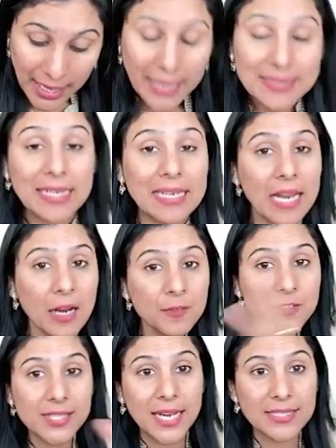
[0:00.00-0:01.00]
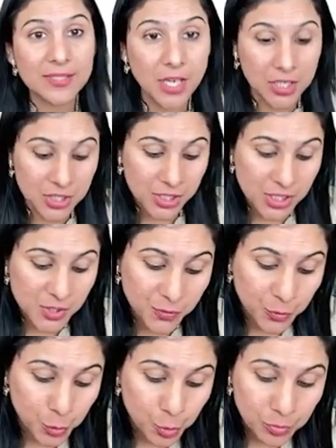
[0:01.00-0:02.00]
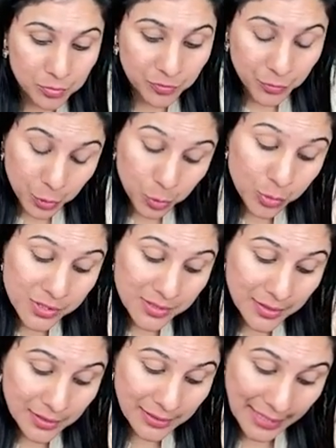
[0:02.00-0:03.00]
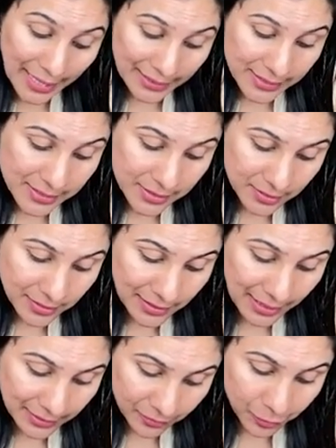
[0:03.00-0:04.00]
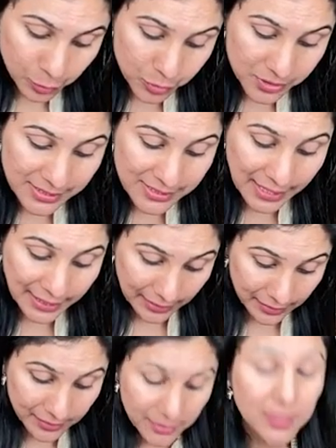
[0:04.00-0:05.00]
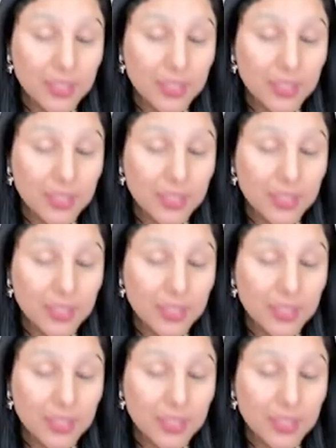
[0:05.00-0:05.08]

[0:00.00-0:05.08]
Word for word: and the left side structures fume, fuse next, like fuse the second.